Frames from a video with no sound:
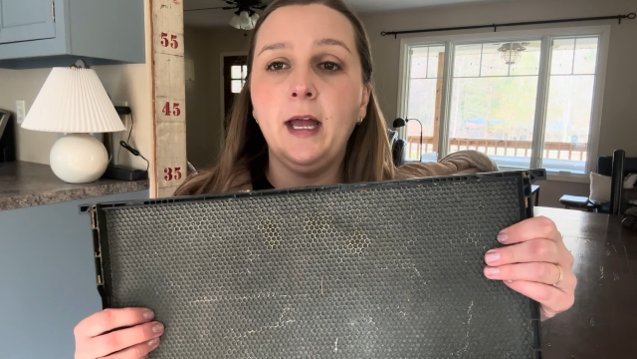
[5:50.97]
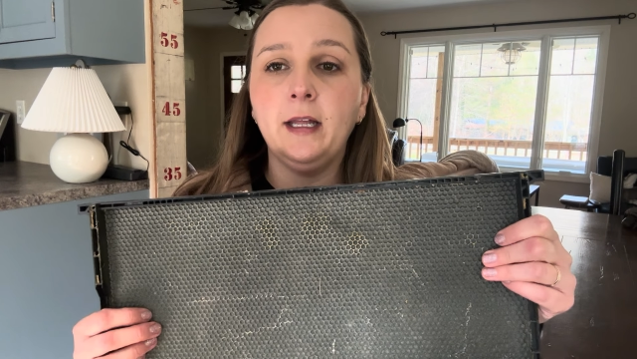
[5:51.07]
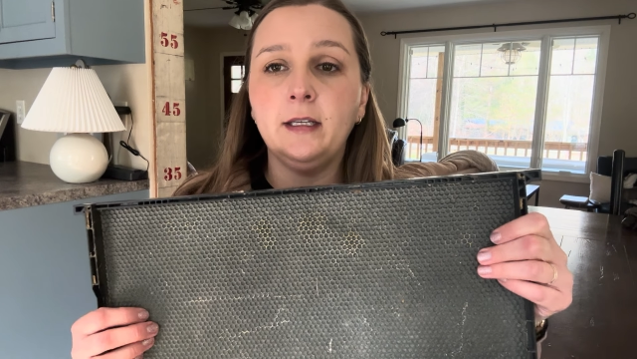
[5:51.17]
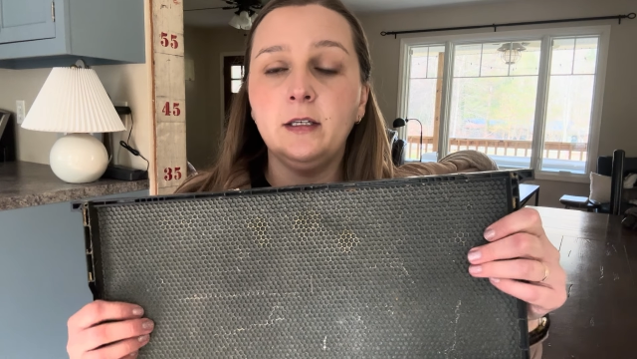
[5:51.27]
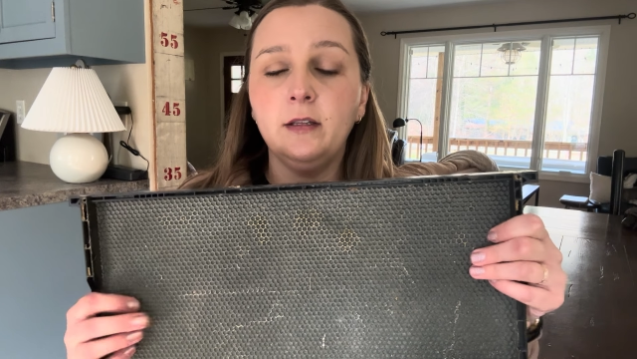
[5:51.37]

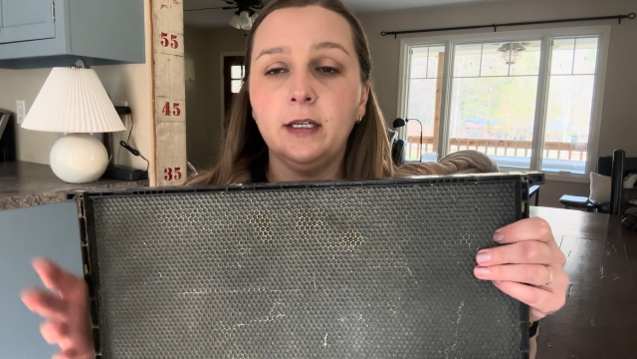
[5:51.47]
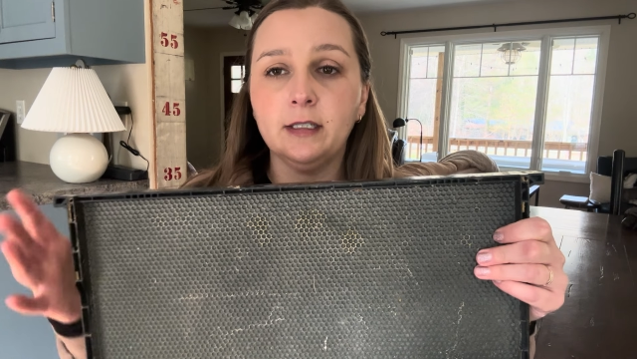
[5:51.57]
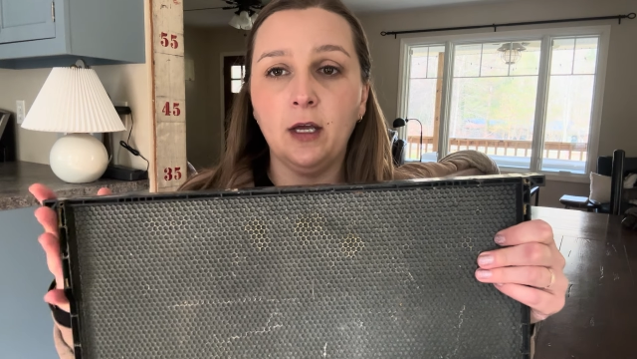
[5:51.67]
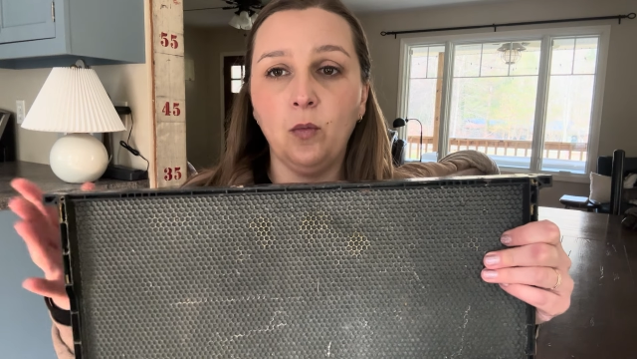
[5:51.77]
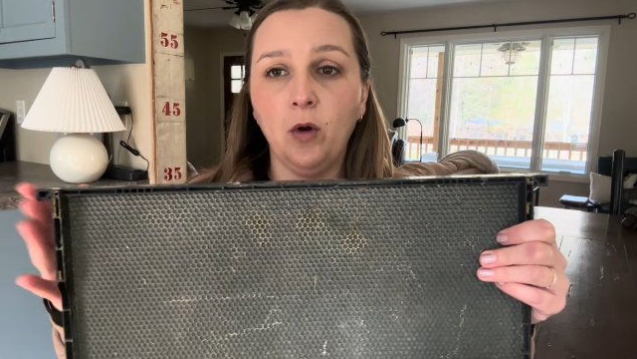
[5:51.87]
and that's
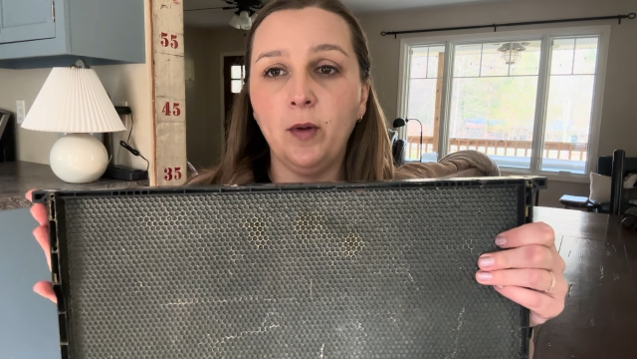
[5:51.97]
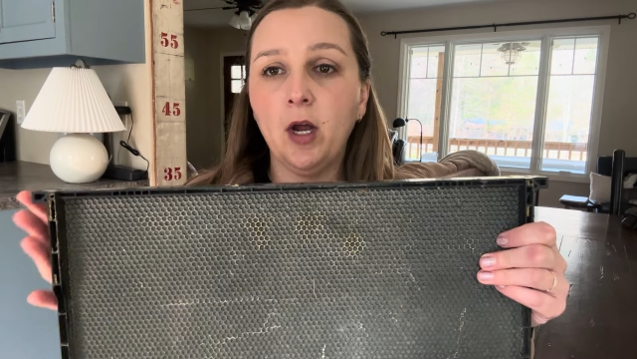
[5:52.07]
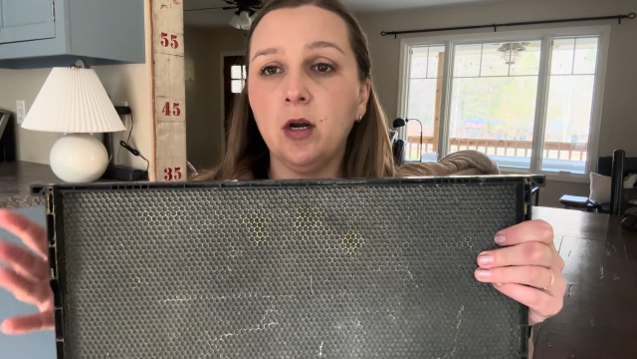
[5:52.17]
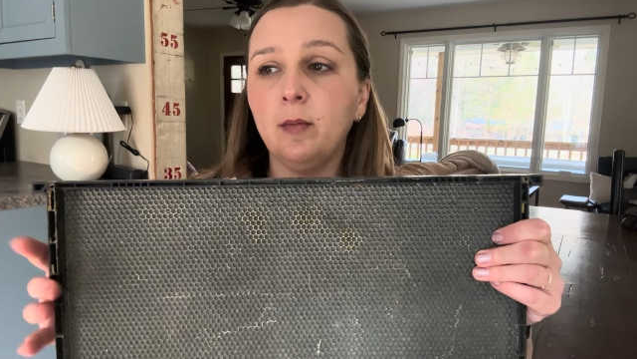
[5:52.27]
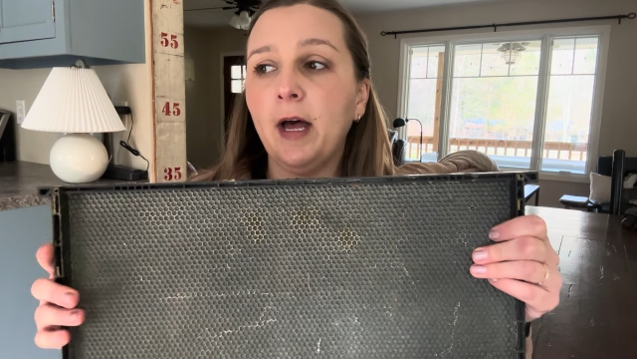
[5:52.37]
kind of where we
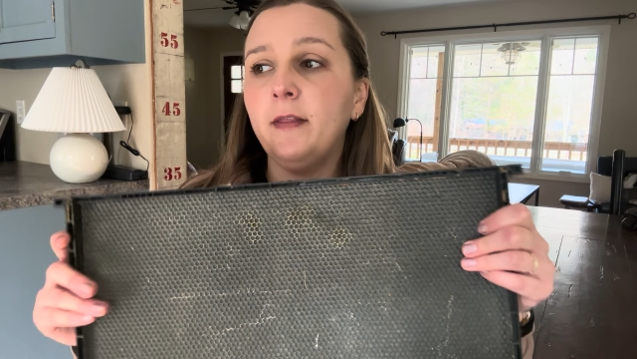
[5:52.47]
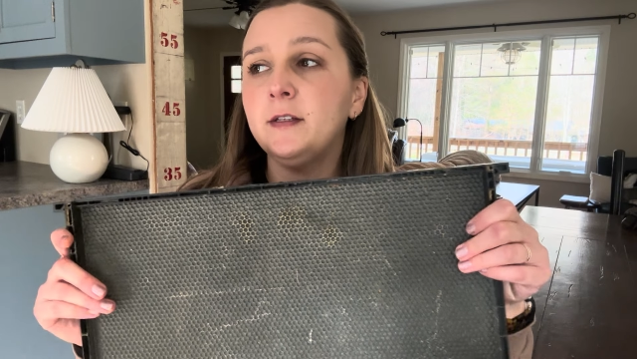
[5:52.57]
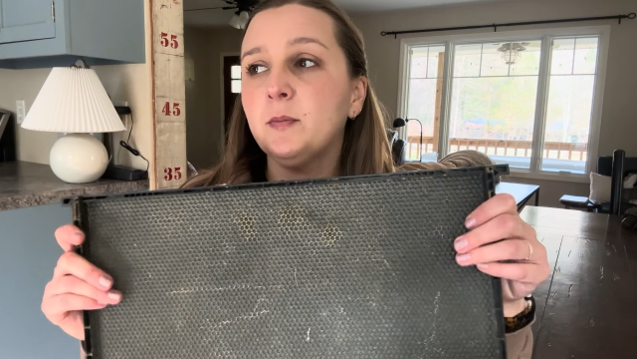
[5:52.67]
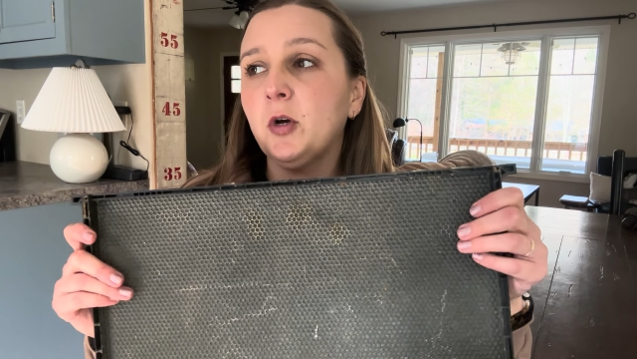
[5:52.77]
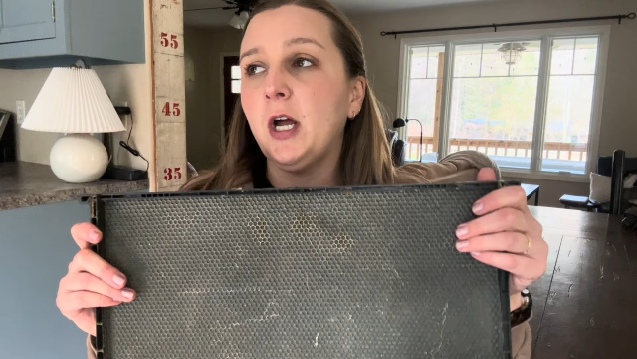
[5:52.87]
heard about
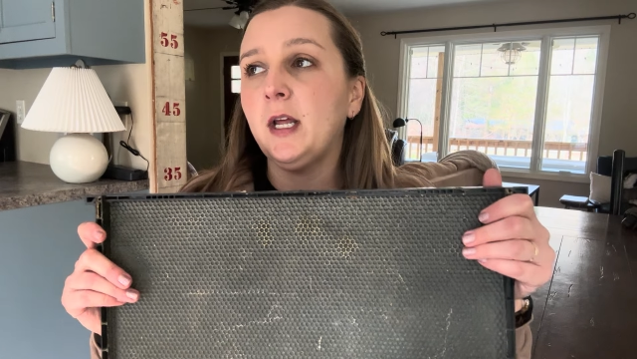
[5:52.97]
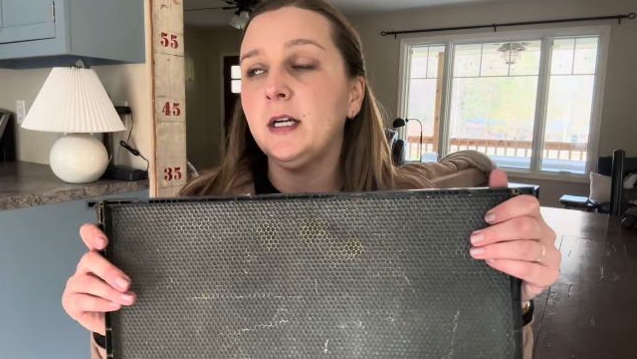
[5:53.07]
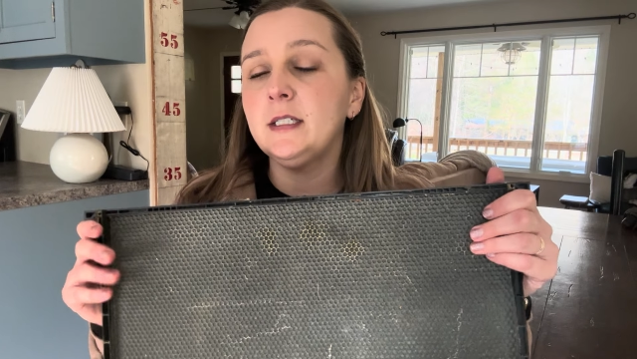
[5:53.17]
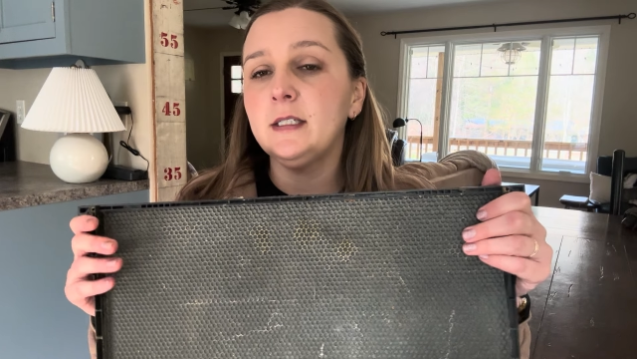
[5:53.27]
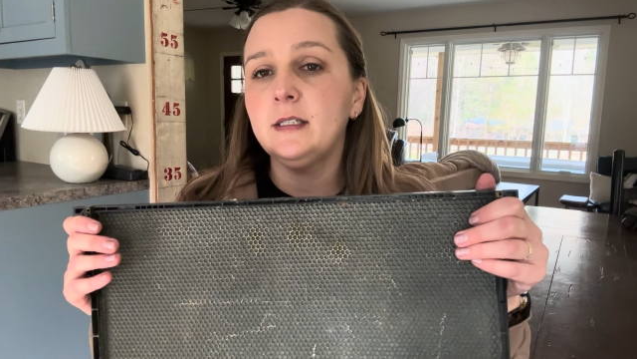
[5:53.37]
this product.